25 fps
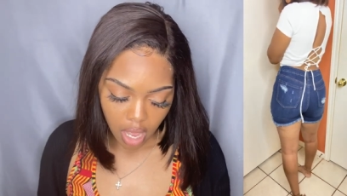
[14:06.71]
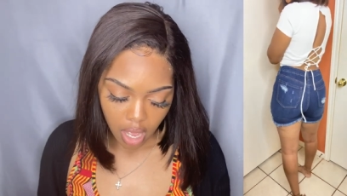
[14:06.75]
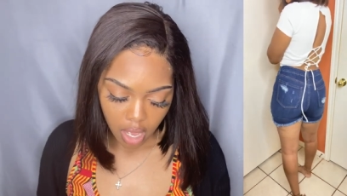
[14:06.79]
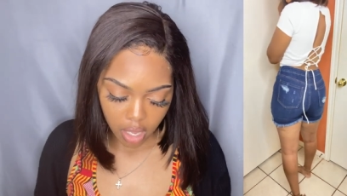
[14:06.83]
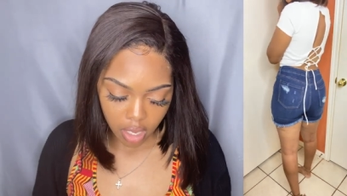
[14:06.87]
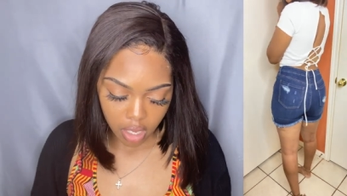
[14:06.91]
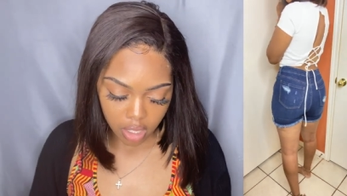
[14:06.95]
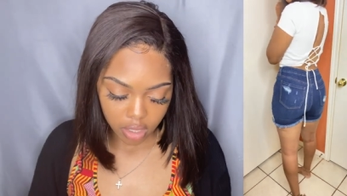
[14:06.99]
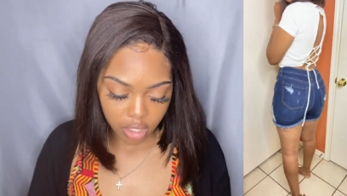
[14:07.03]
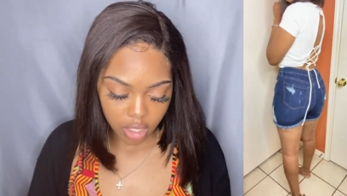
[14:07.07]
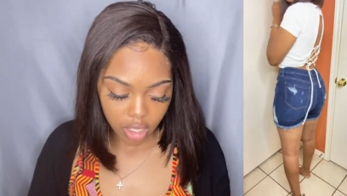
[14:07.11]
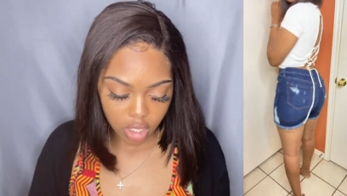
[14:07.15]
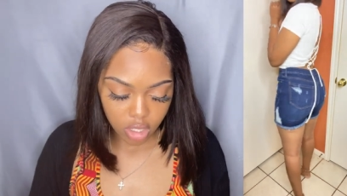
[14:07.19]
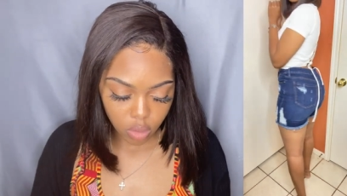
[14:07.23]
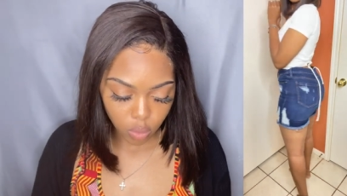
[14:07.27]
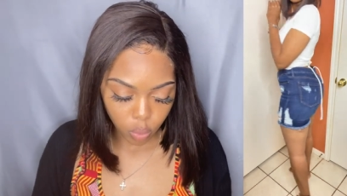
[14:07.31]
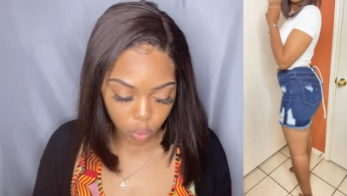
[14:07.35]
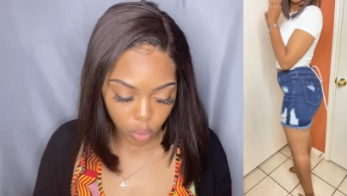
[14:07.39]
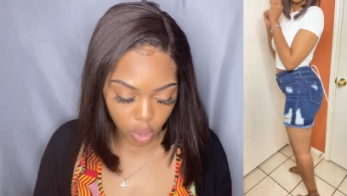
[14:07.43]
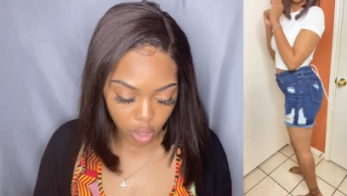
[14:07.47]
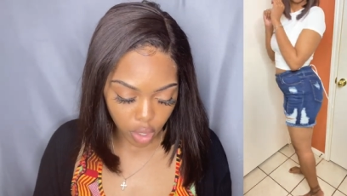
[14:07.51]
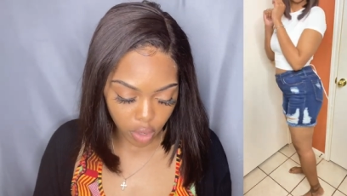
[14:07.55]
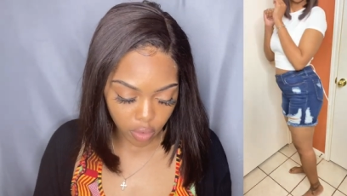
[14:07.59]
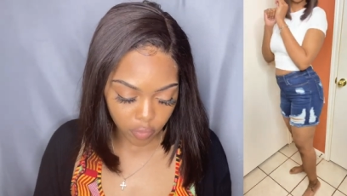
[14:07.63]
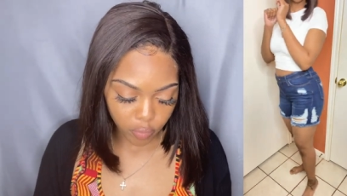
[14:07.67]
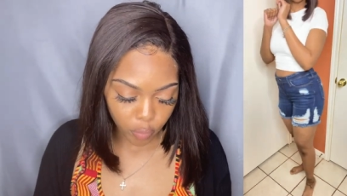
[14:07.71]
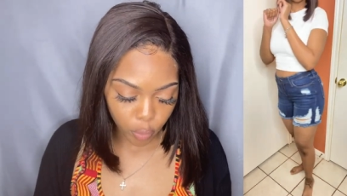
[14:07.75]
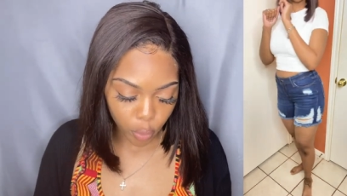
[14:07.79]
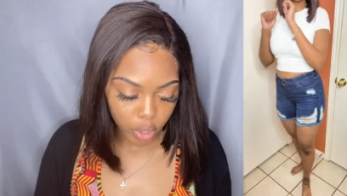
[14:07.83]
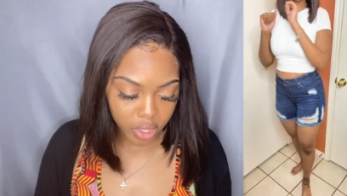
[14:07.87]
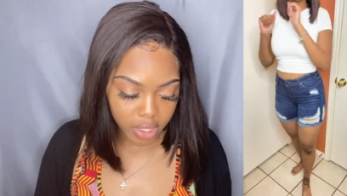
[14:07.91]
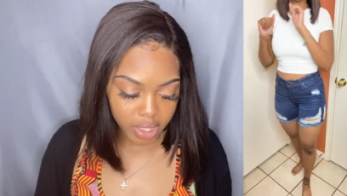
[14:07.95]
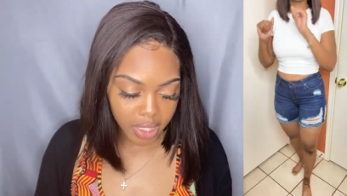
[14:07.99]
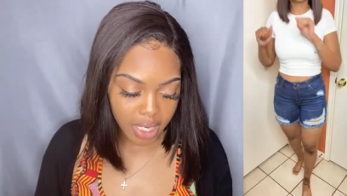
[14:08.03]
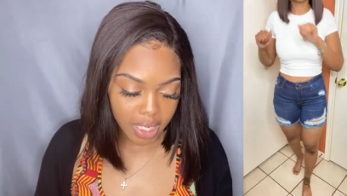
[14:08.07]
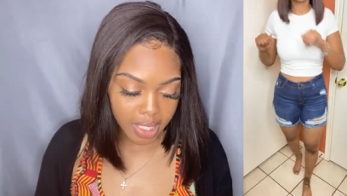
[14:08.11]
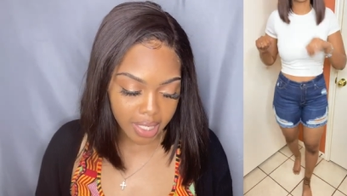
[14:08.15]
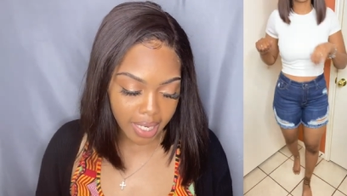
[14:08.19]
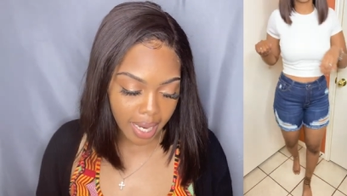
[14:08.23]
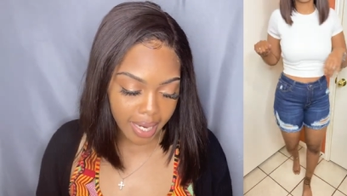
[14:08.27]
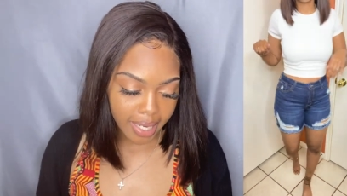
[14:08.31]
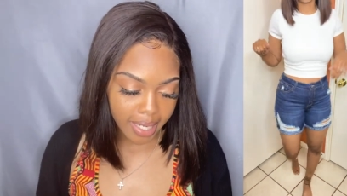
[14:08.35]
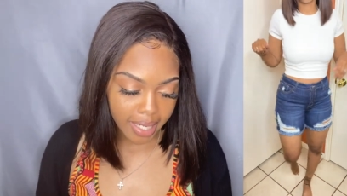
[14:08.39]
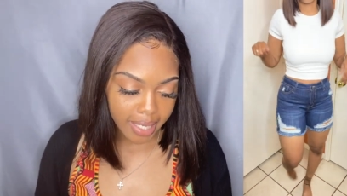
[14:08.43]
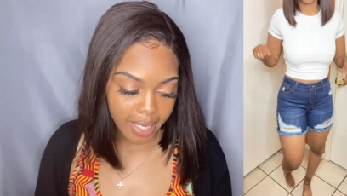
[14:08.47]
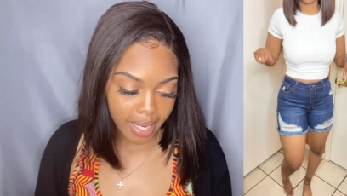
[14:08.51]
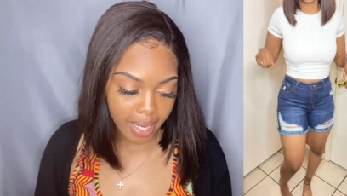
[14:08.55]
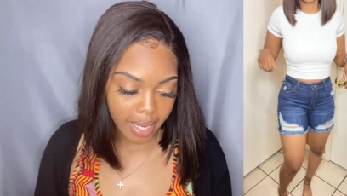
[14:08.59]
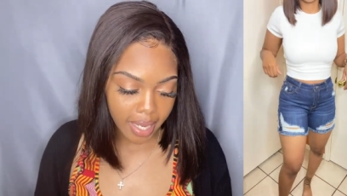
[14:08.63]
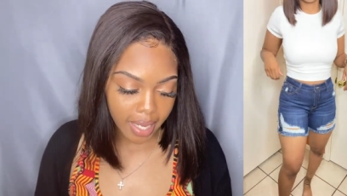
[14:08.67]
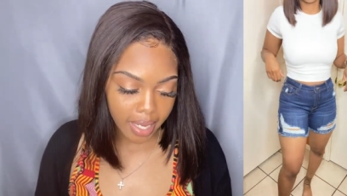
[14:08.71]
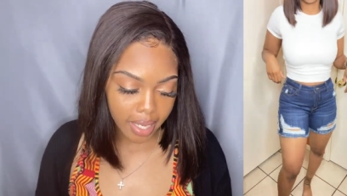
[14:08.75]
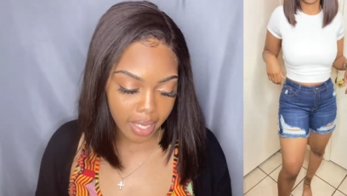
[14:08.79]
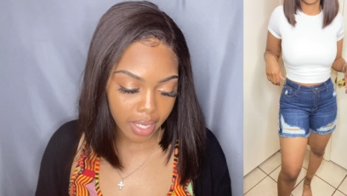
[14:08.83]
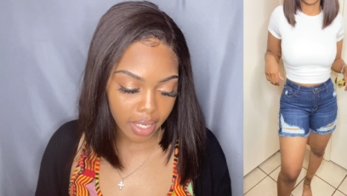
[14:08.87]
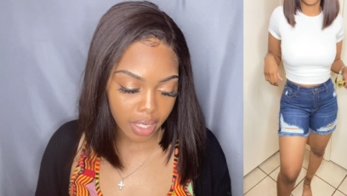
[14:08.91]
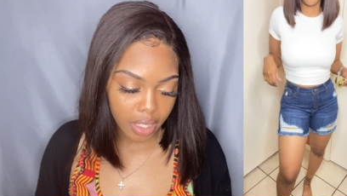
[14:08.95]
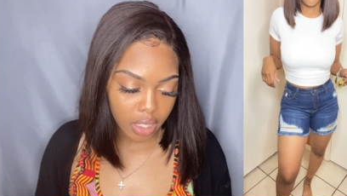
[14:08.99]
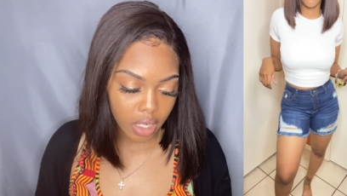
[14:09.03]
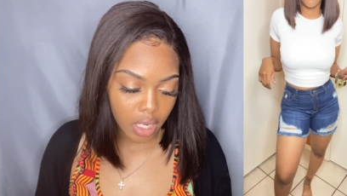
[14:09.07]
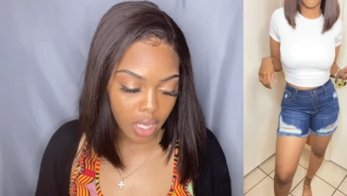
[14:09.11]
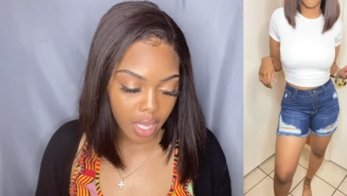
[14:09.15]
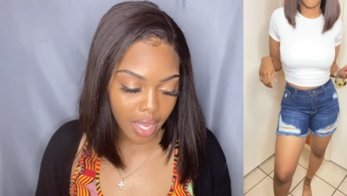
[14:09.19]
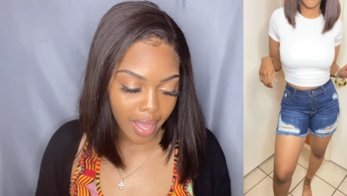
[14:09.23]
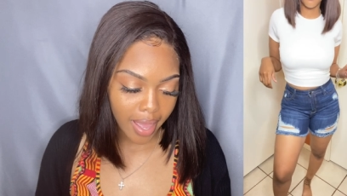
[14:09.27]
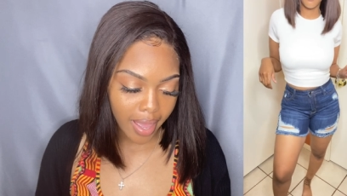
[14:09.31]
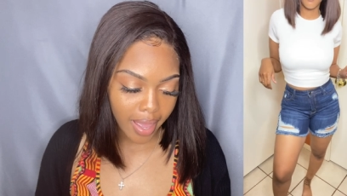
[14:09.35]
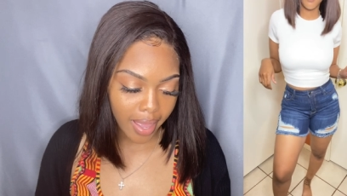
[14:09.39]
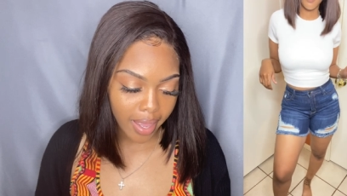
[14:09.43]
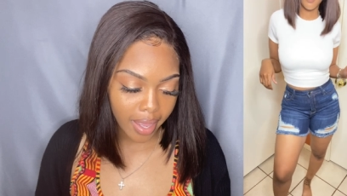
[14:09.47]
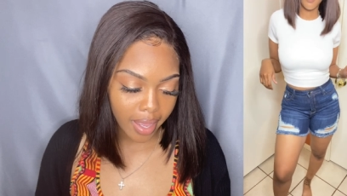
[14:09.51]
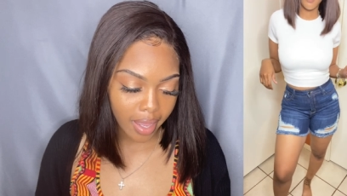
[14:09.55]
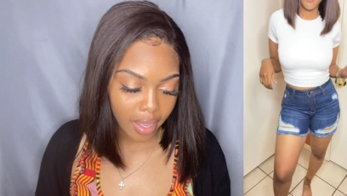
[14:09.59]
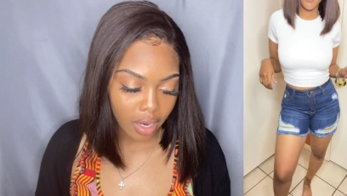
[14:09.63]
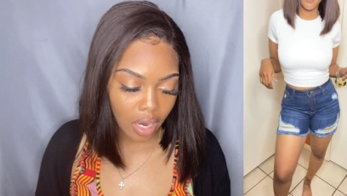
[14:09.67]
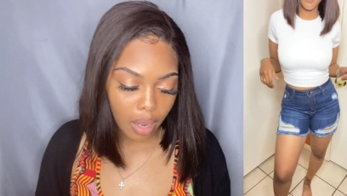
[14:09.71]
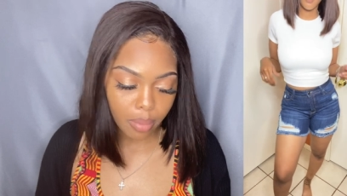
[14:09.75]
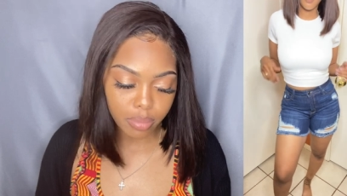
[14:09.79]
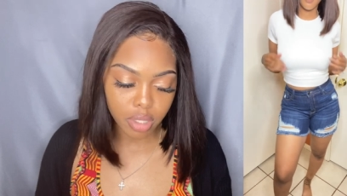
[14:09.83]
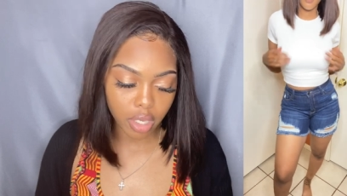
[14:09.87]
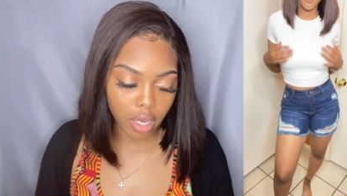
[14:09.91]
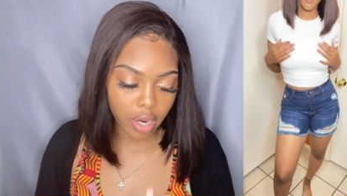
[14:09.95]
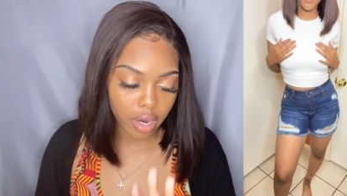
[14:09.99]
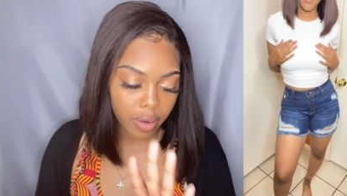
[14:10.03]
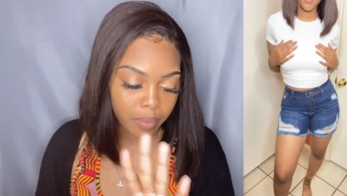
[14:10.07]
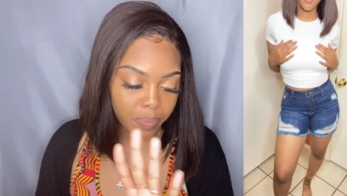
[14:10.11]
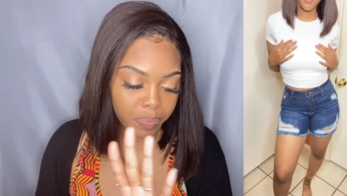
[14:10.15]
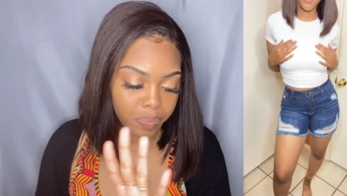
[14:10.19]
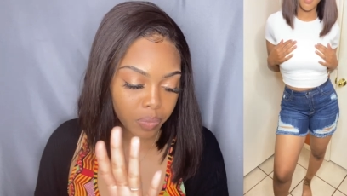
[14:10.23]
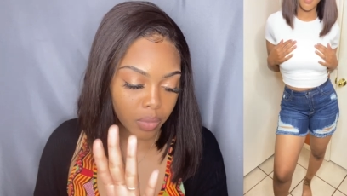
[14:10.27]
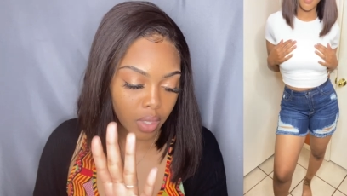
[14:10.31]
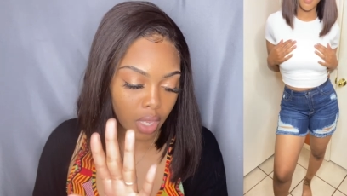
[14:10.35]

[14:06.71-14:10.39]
uh, these were $14.99 and i'm sorry